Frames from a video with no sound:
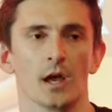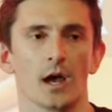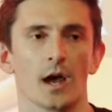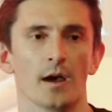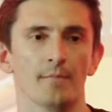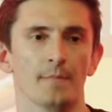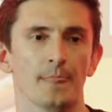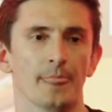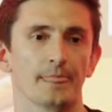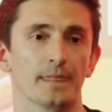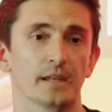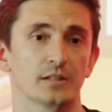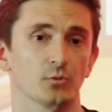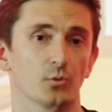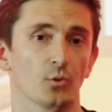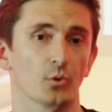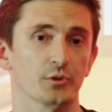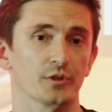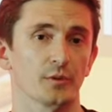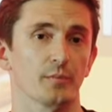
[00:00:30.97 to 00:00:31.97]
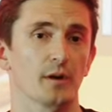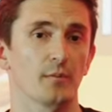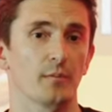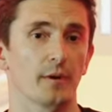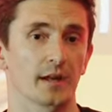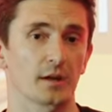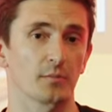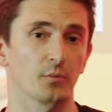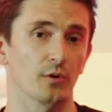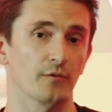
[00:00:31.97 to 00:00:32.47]
And this will also be
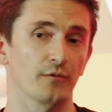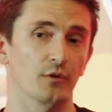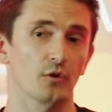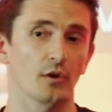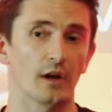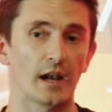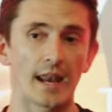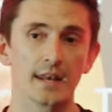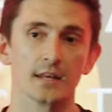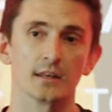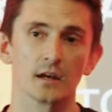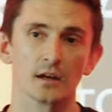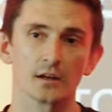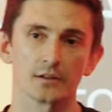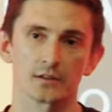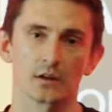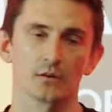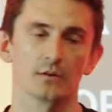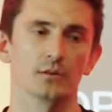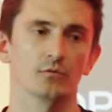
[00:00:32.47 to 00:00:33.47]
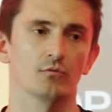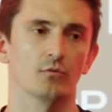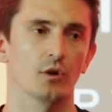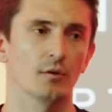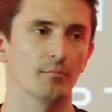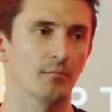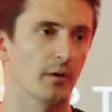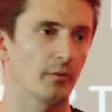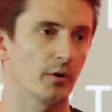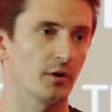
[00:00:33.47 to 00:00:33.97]
applicable if you're a lender. So in the
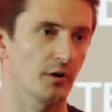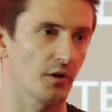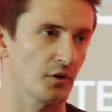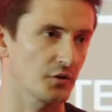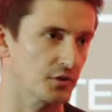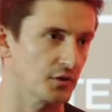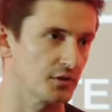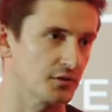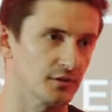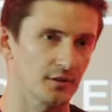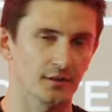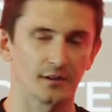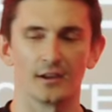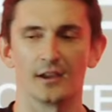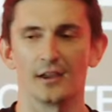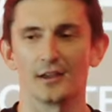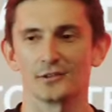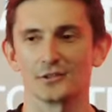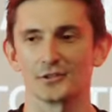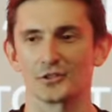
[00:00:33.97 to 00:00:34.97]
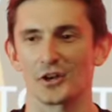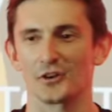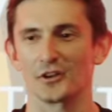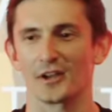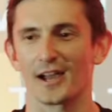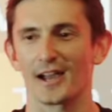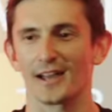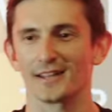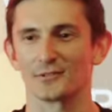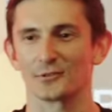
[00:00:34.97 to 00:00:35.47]
room, I won't ask you to show
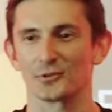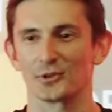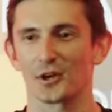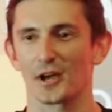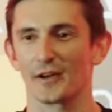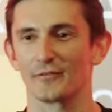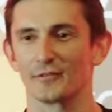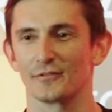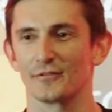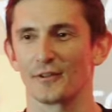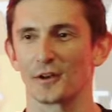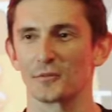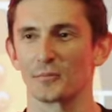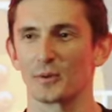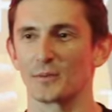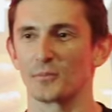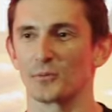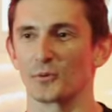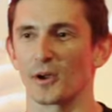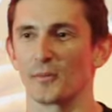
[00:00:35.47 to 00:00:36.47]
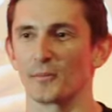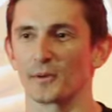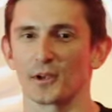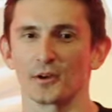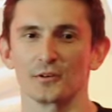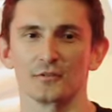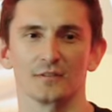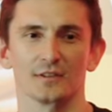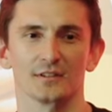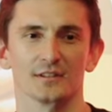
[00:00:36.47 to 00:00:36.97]
your hands, or you'll have a flood of people coming
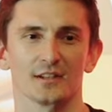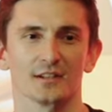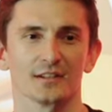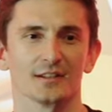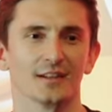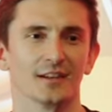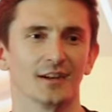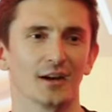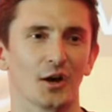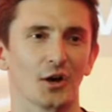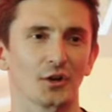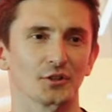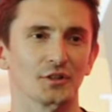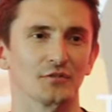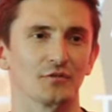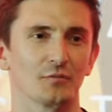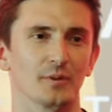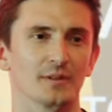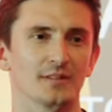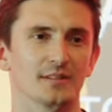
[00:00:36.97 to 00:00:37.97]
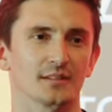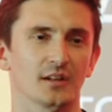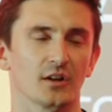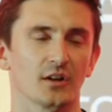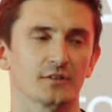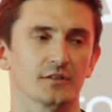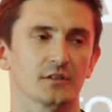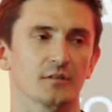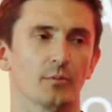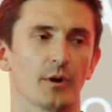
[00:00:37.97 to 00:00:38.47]
over to ask you for business
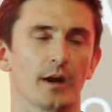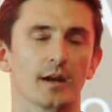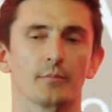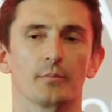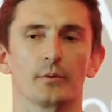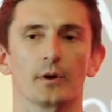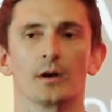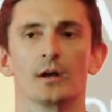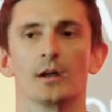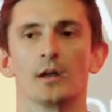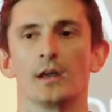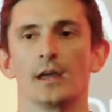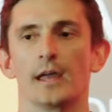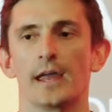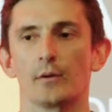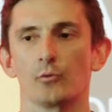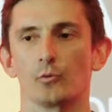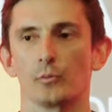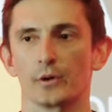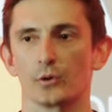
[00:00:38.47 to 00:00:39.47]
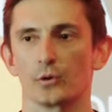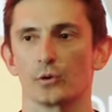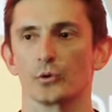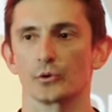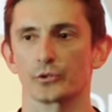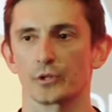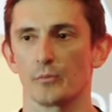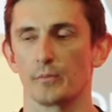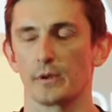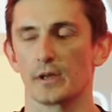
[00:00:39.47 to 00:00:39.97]
cards in the break. But it will
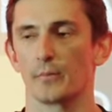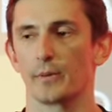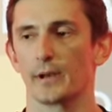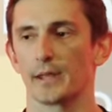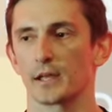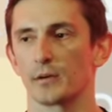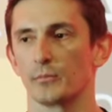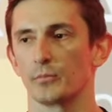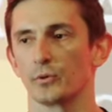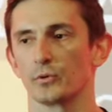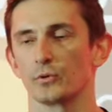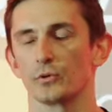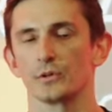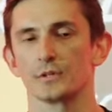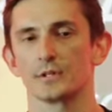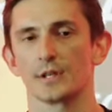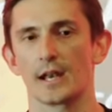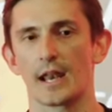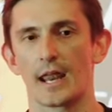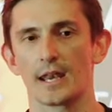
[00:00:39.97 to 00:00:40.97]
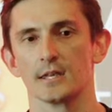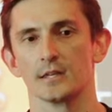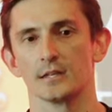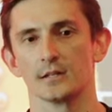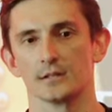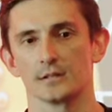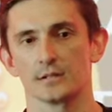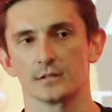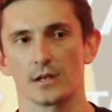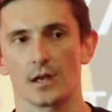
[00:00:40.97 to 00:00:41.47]
also be applicable to
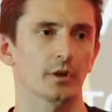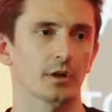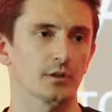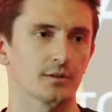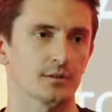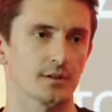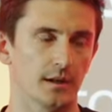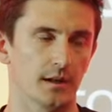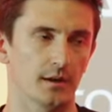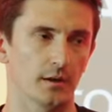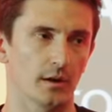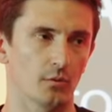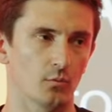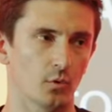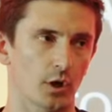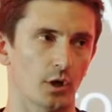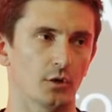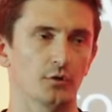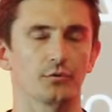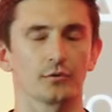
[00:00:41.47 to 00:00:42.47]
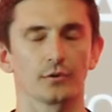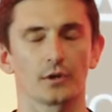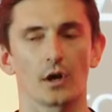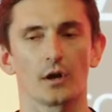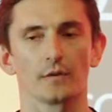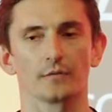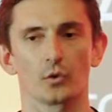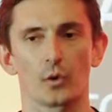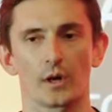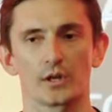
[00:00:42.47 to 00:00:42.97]
lenders, because it will go through the
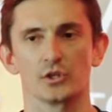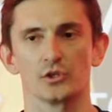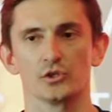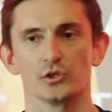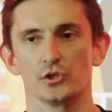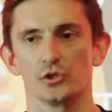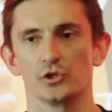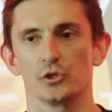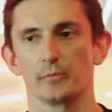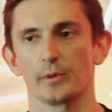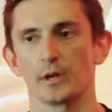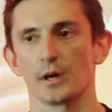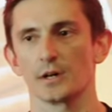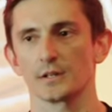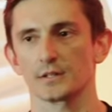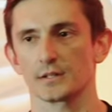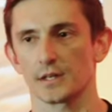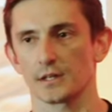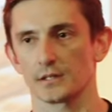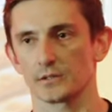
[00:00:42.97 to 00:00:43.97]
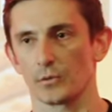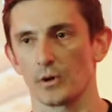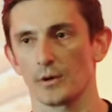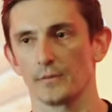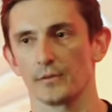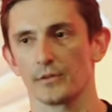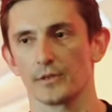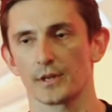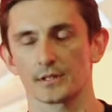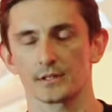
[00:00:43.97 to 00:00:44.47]
kind of questions you should be asking as well
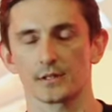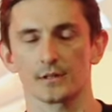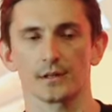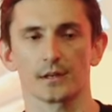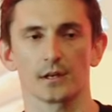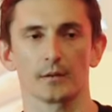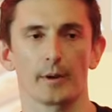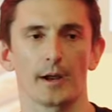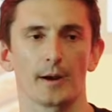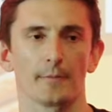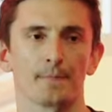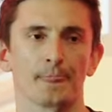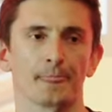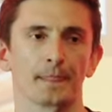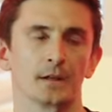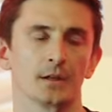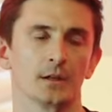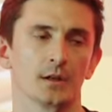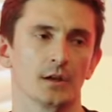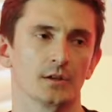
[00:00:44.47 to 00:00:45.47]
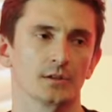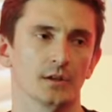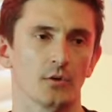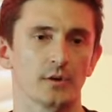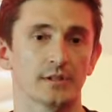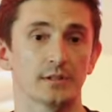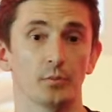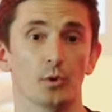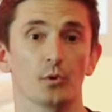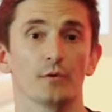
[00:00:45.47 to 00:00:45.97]
and the things to think about. So
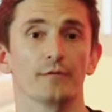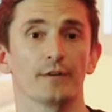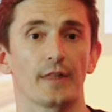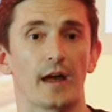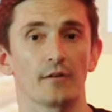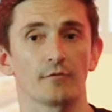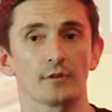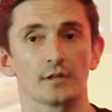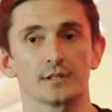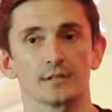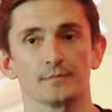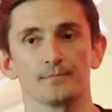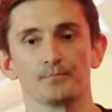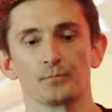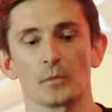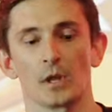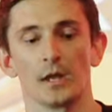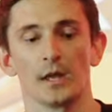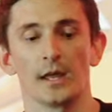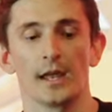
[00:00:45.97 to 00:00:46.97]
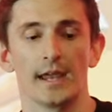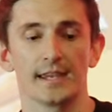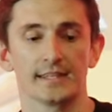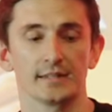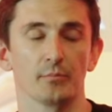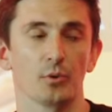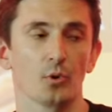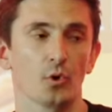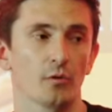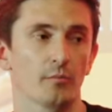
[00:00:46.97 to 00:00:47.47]
it's important for that reason.
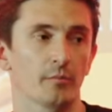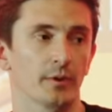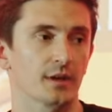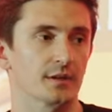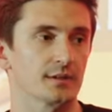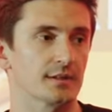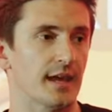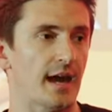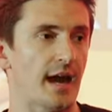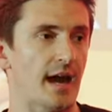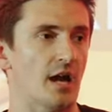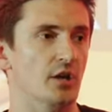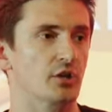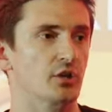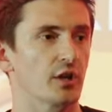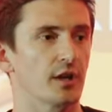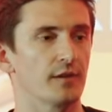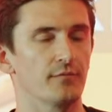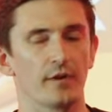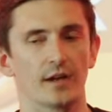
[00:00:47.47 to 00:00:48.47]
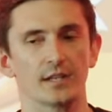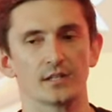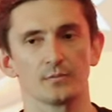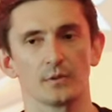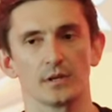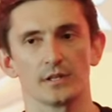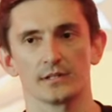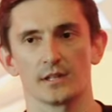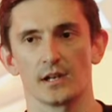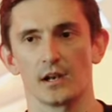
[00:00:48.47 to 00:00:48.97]
It's important because cash and
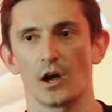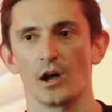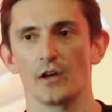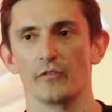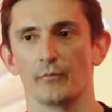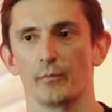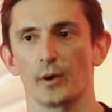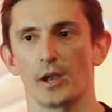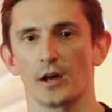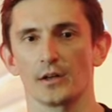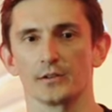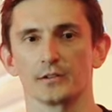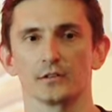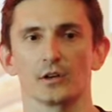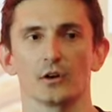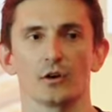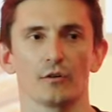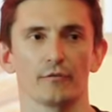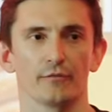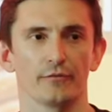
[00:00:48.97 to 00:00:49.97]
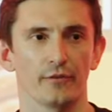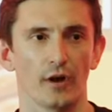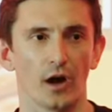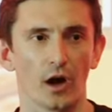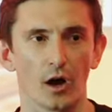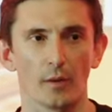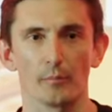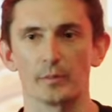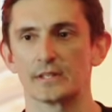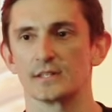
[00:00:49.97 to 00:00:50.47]
investment is the lifeblood of
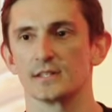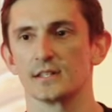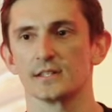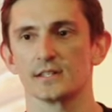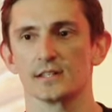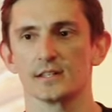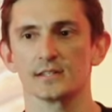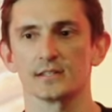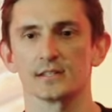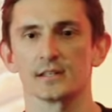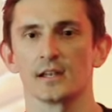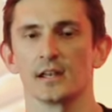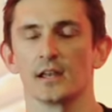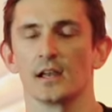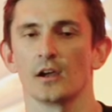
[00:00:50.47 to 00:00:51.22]
our businesses.